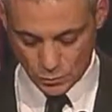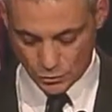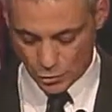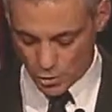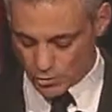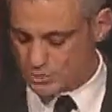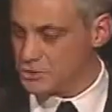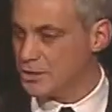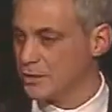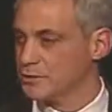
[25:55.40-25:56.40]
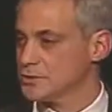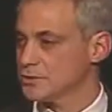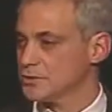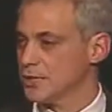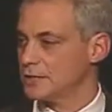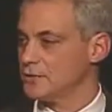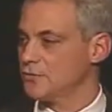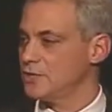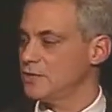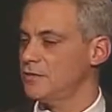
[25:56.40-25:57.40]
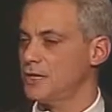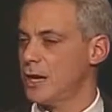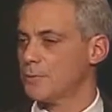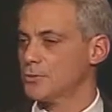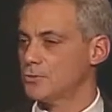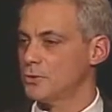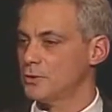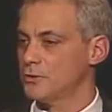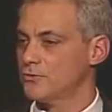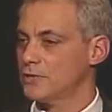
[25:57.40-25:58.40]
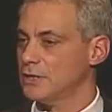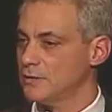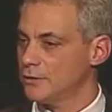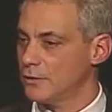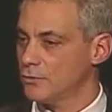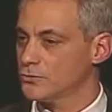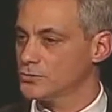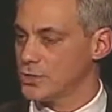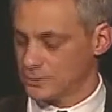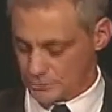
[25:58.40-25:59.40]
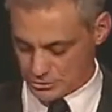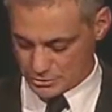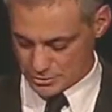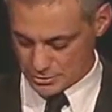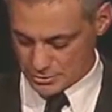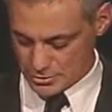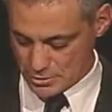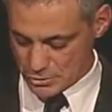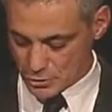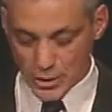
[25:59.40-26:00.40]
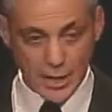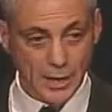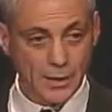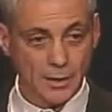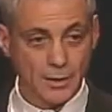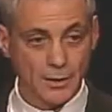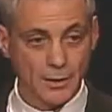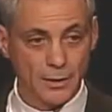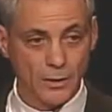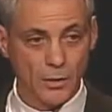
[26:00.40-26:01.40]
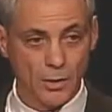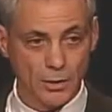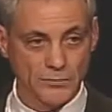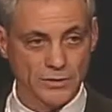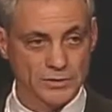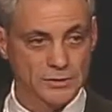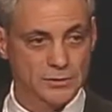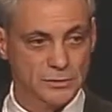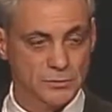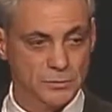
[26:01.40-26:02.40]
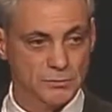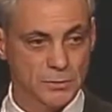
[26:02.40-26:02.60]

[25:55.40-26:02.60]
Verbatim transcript: with all its challenges and to see the opportunities in those challenges. Today, all of us in this room